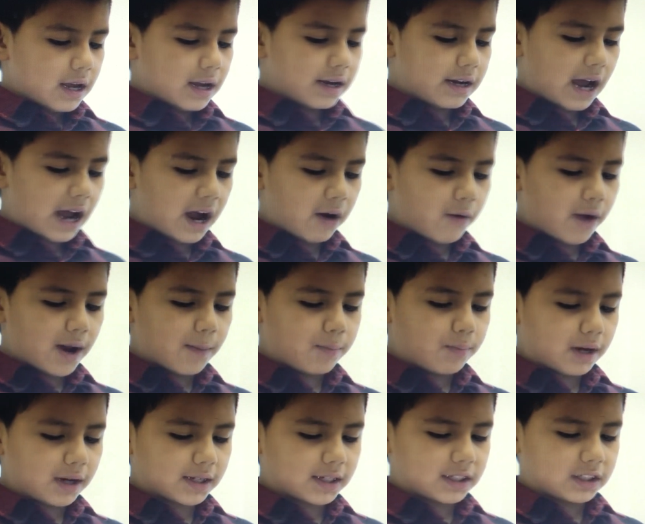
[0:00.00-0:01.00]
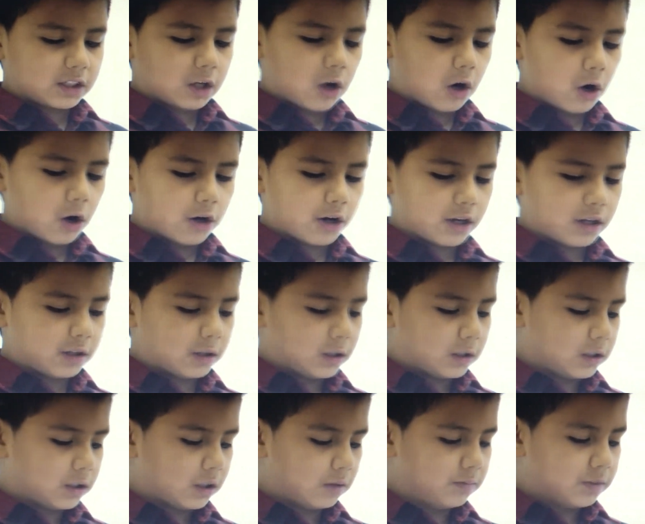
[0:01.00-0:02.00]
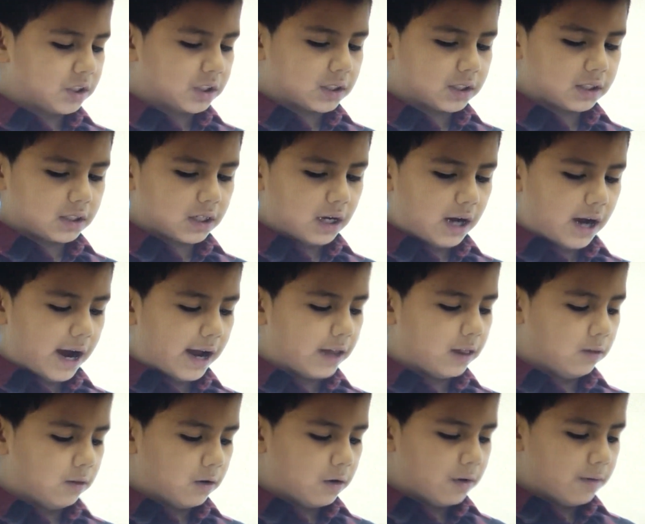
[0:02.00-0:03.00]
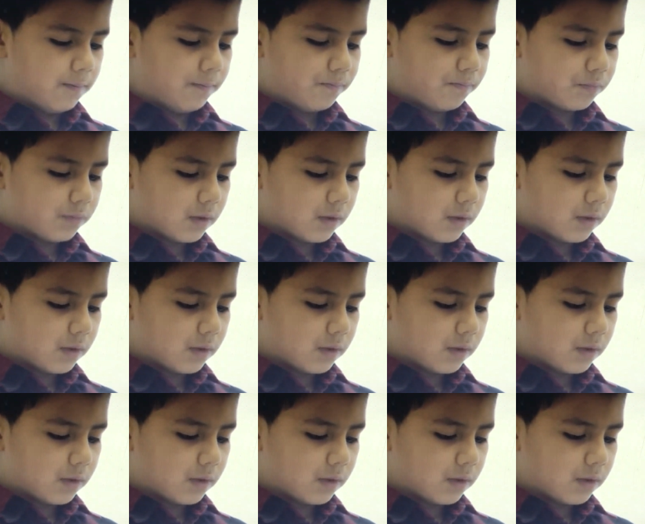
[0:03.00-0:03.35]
and how I practice hard in the subjects I learn.